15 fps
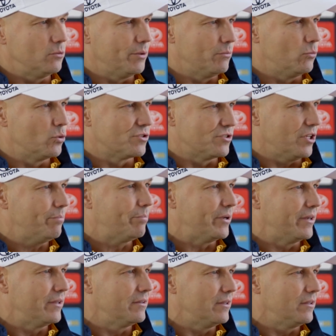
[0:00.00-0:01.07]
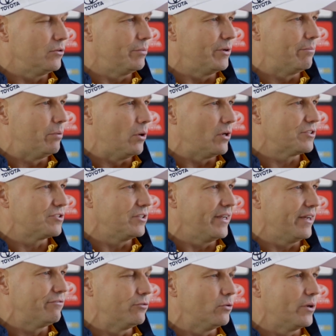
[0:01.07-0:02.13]
bit more zip and a little bit of polish in
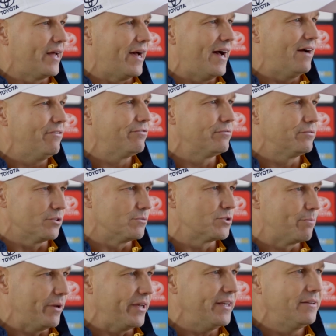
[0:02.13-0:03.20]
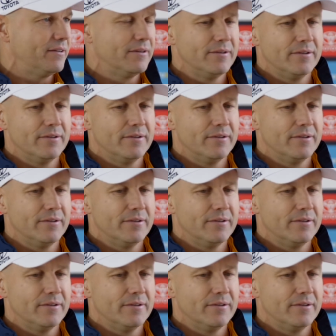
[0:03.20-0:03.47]
our forward half, some speed.